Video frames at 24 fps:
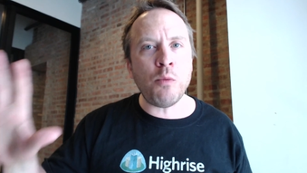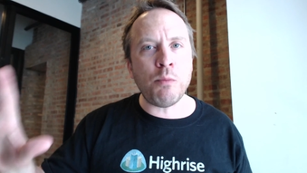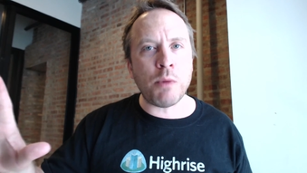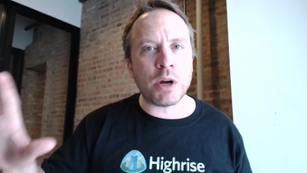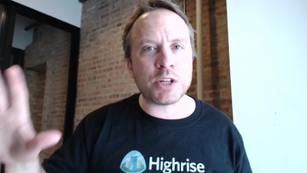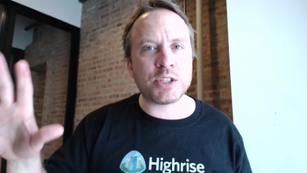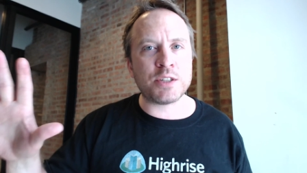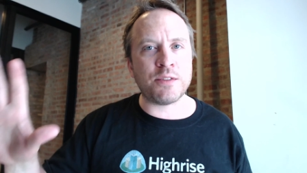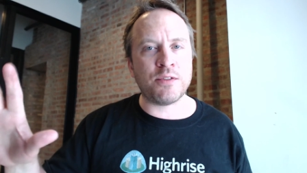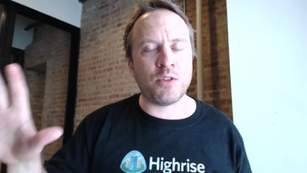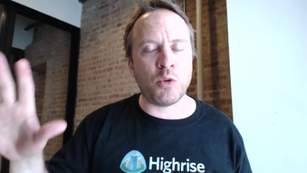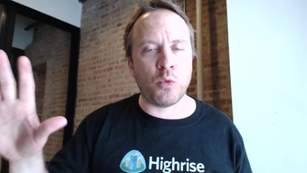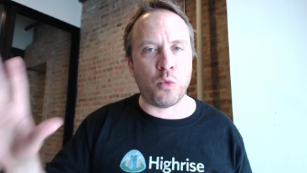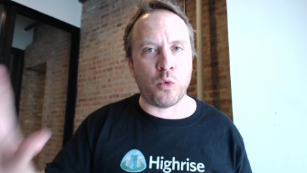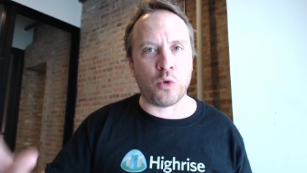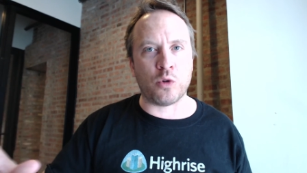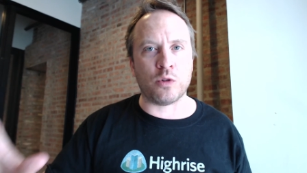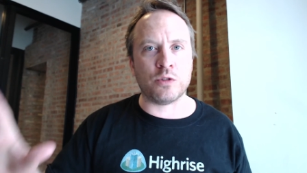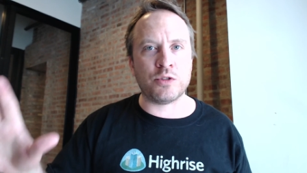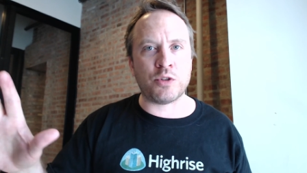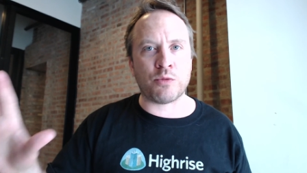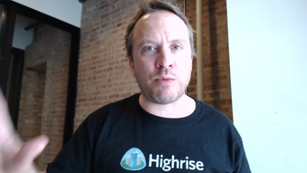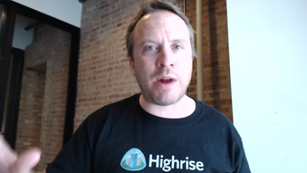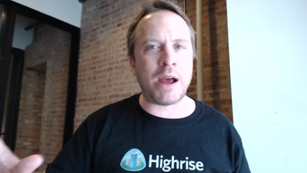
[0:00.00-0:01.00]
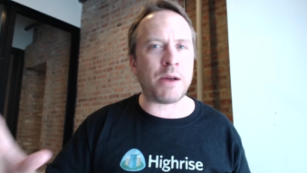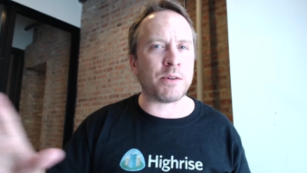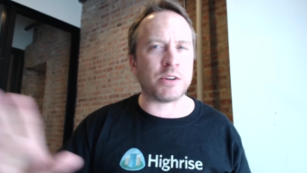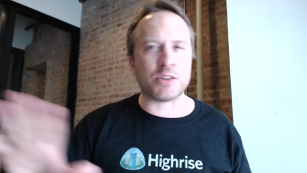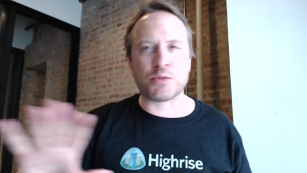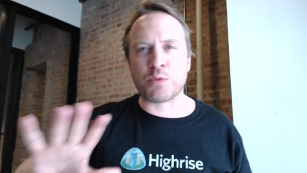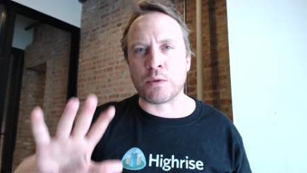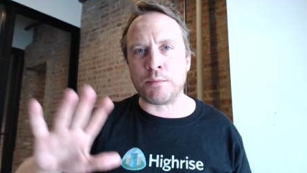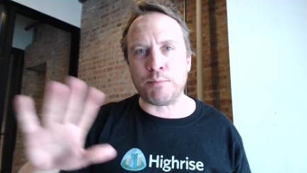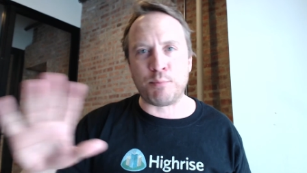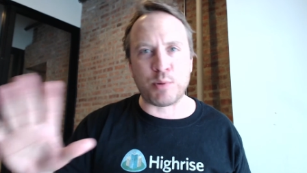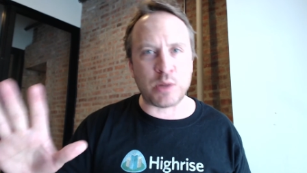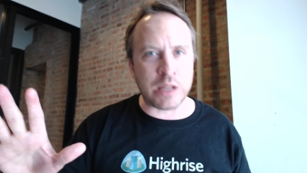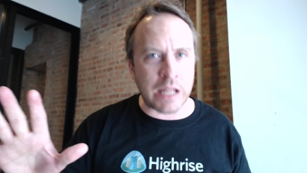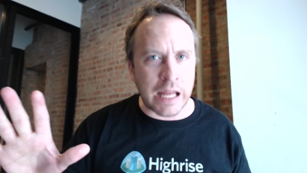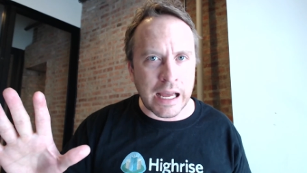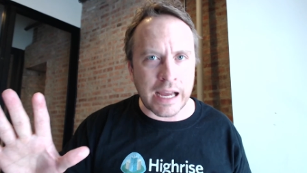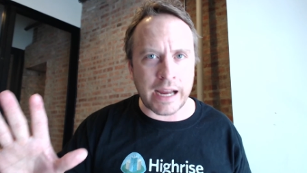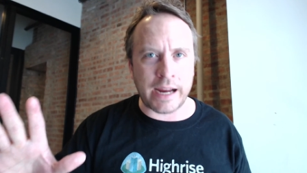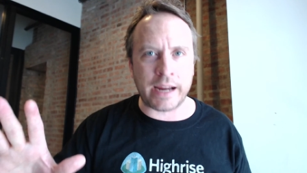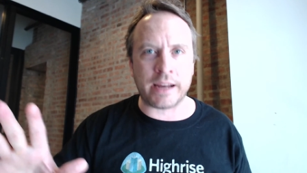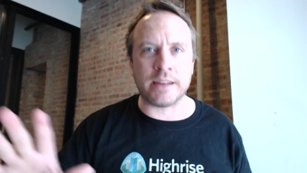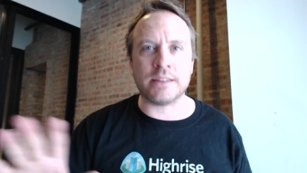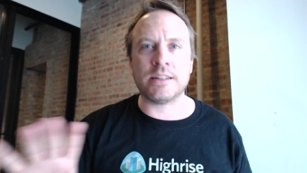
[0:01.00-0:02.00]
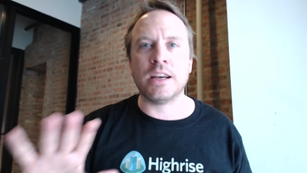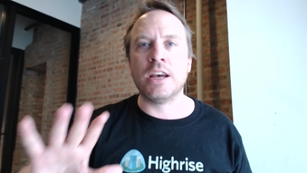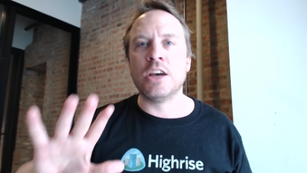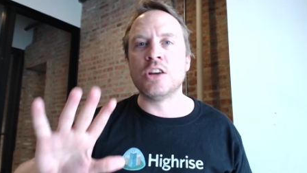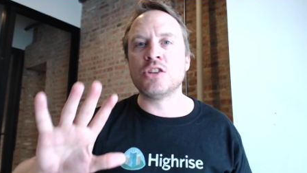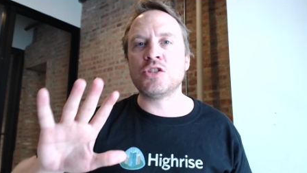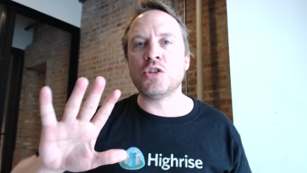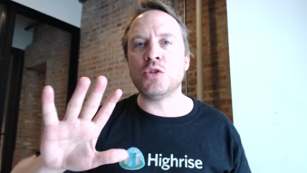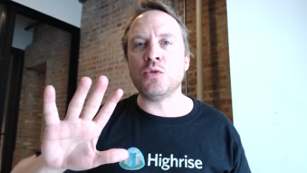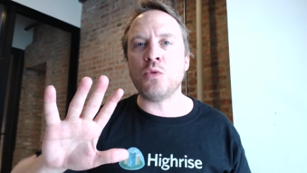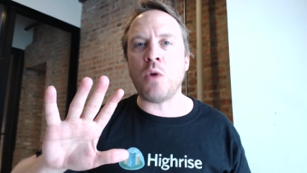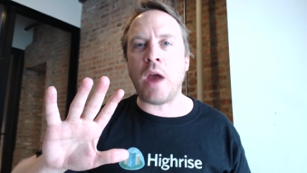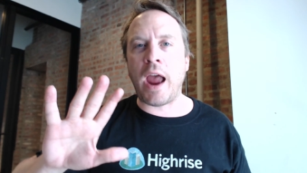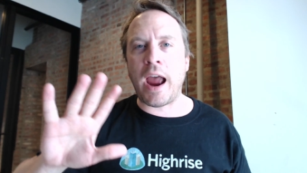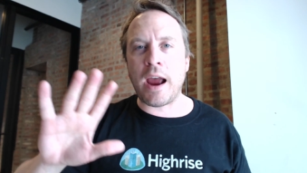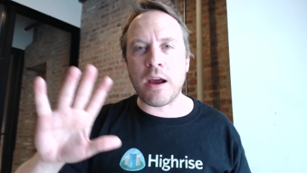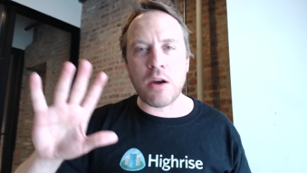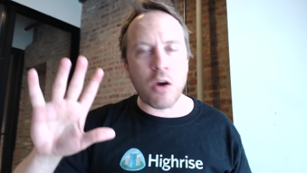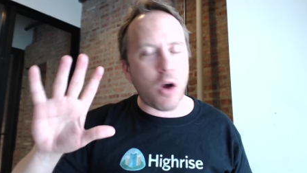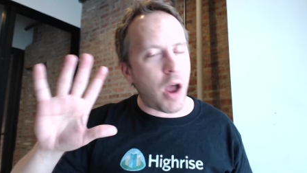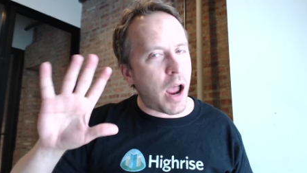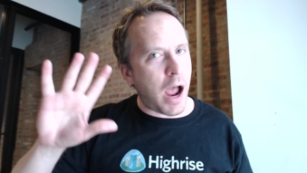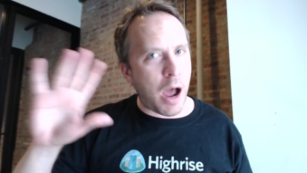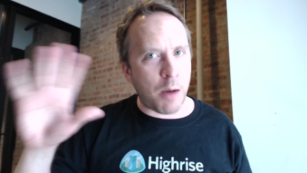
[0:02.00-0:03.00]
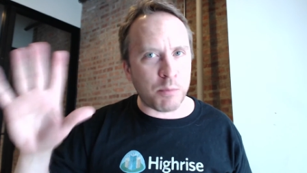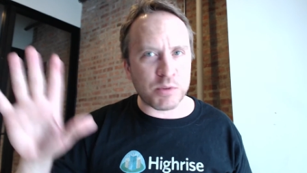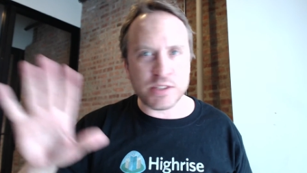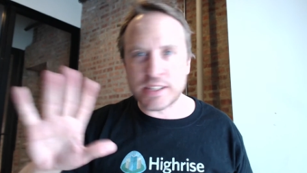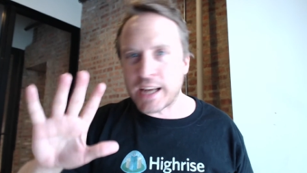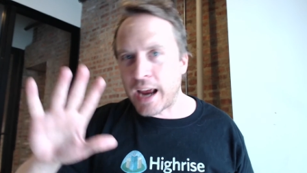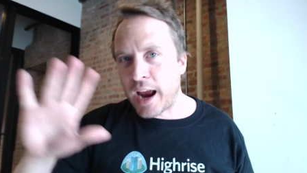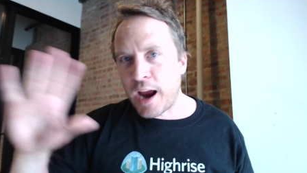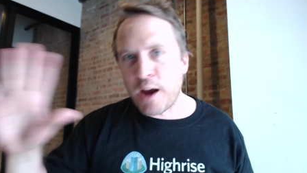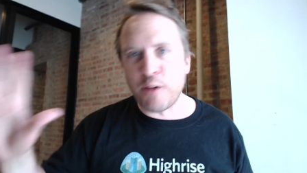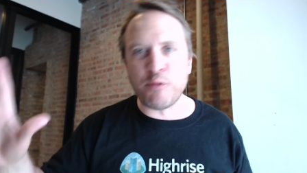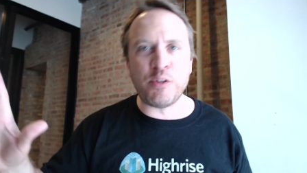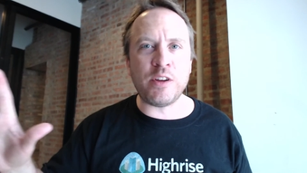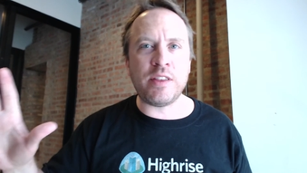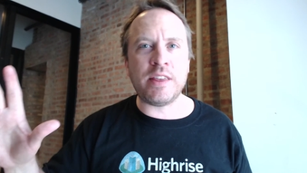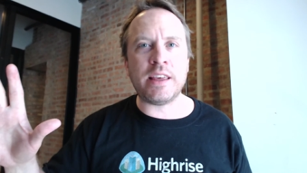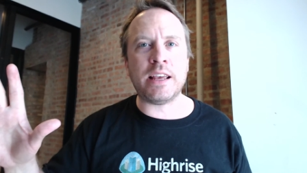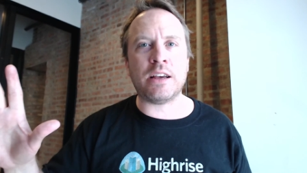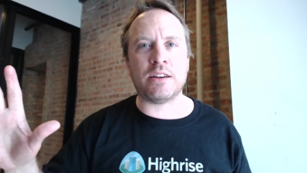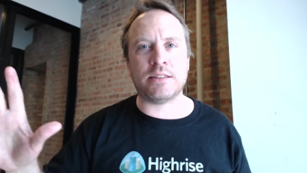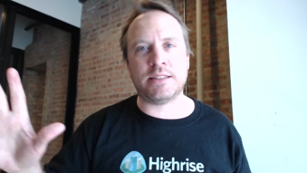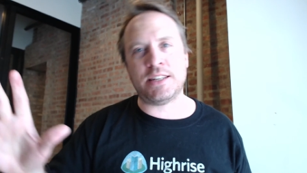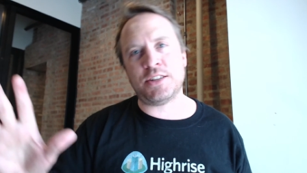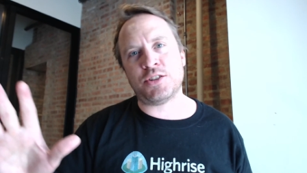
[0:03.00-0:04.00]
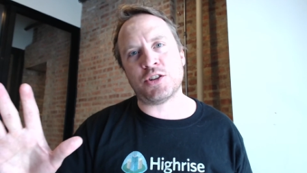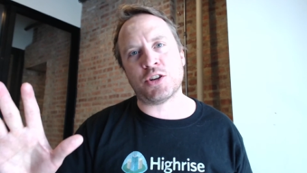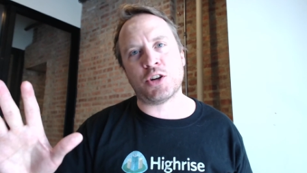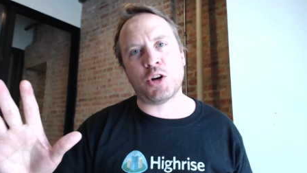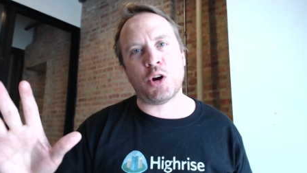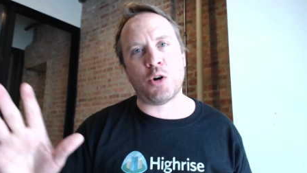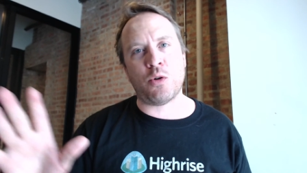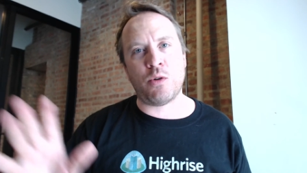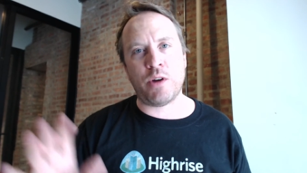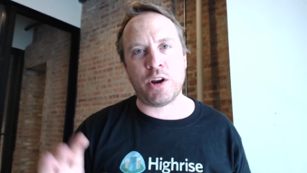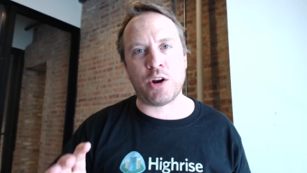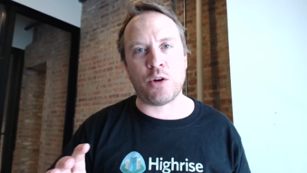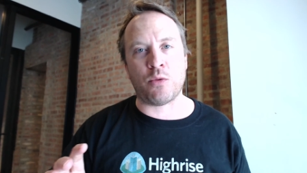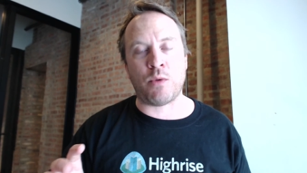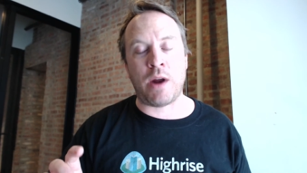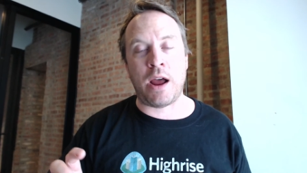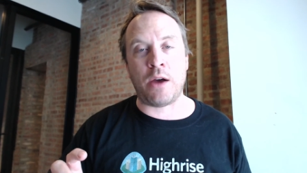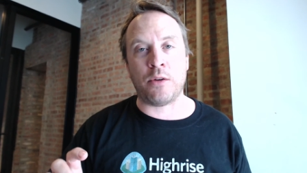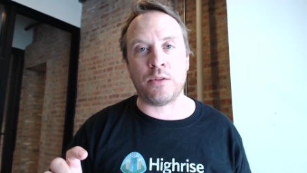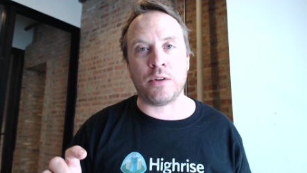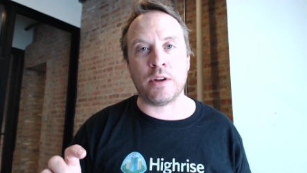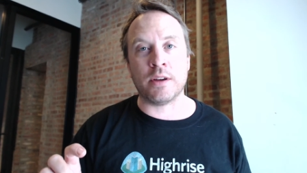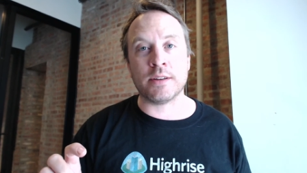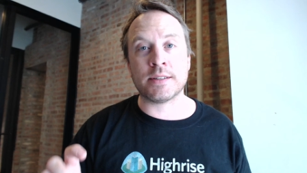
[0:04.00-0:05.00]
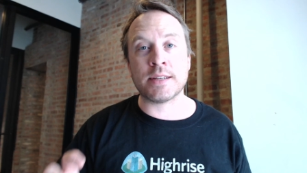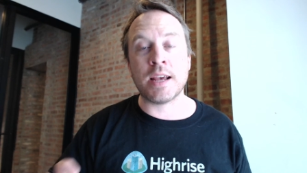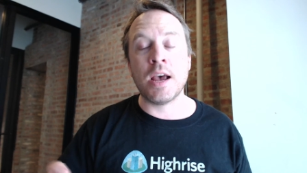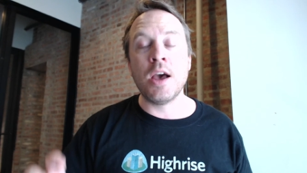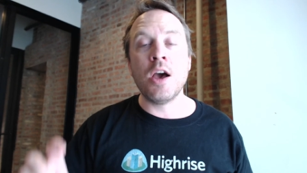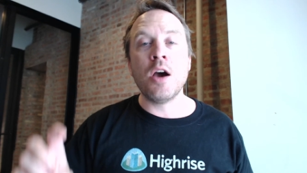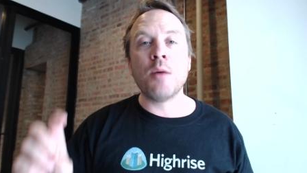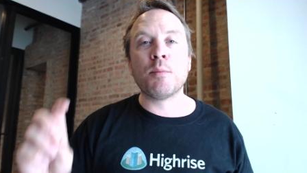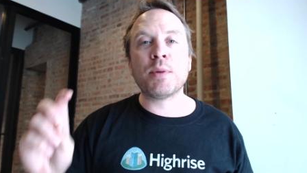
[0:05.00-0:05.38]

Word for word: much of the world around us. We're blind to almost everything else that's occurring around us.